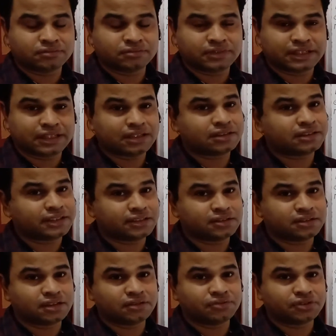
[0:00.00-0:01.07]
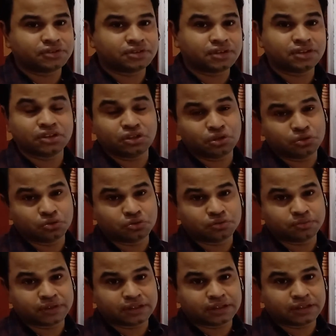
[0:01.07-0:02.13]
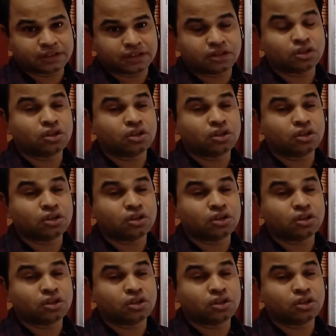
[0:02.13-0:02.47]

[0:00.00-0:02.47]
Earth itself is a huge magnet.